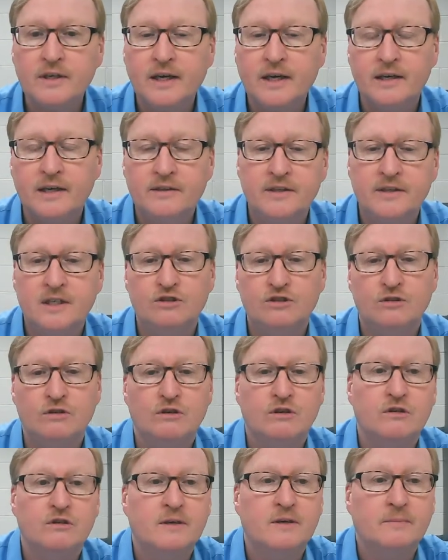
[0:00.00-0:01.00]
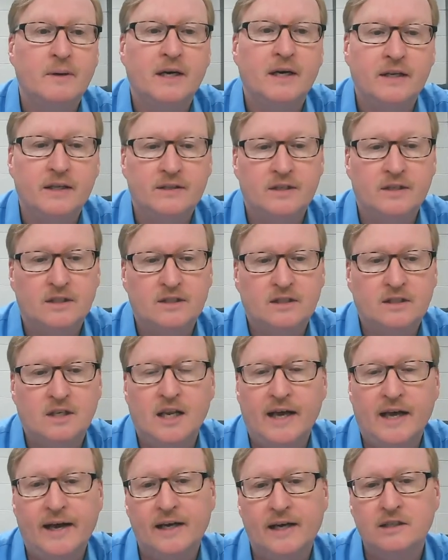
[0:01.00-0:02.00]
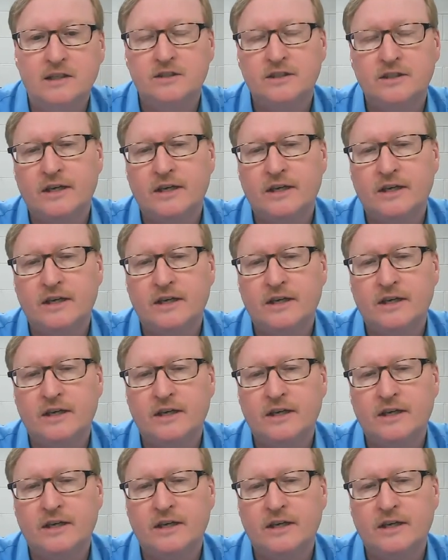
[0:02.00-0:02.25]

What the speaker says: kind of things you learn about in this class.